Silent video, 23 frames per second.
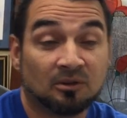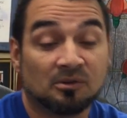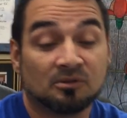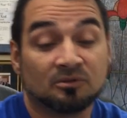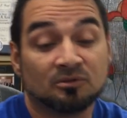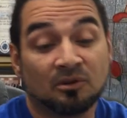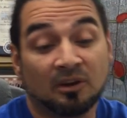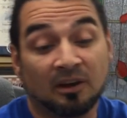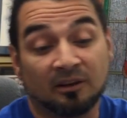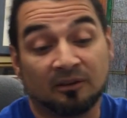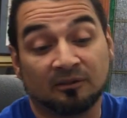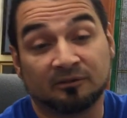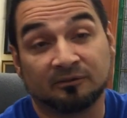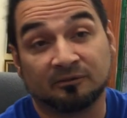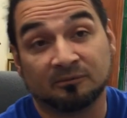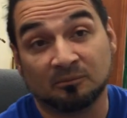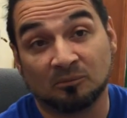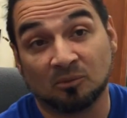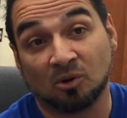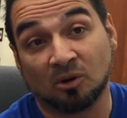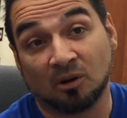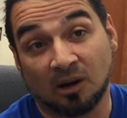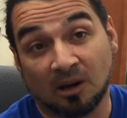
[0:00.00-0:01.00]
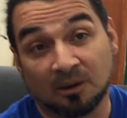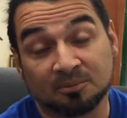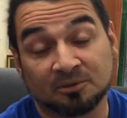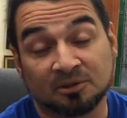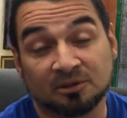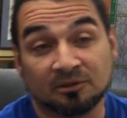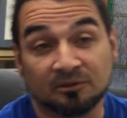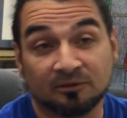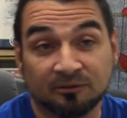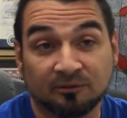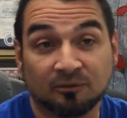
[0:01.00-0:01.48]
So you have more
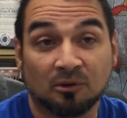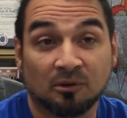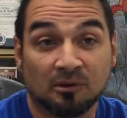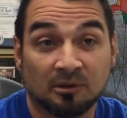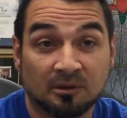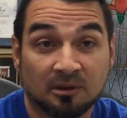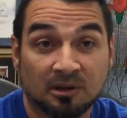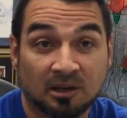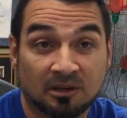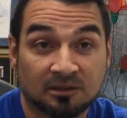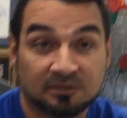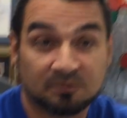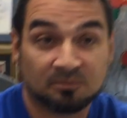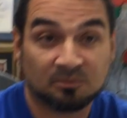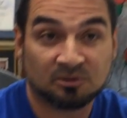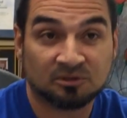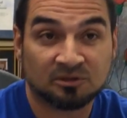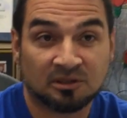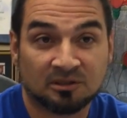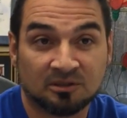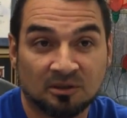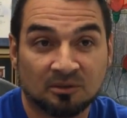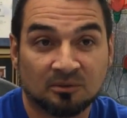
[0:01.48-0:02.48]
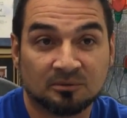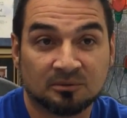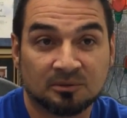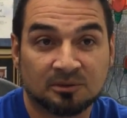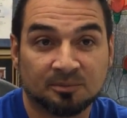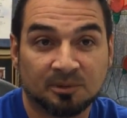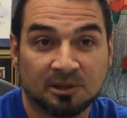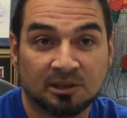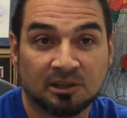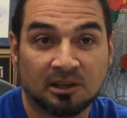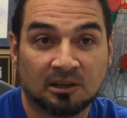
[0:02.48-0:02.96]
options for the customers that don't
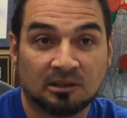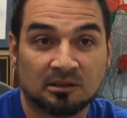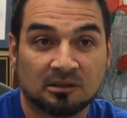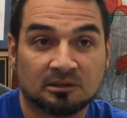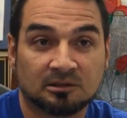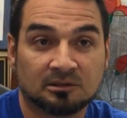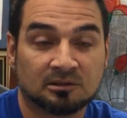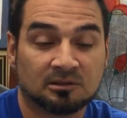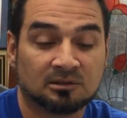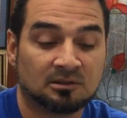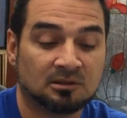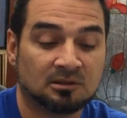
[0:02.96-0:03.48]
speak English.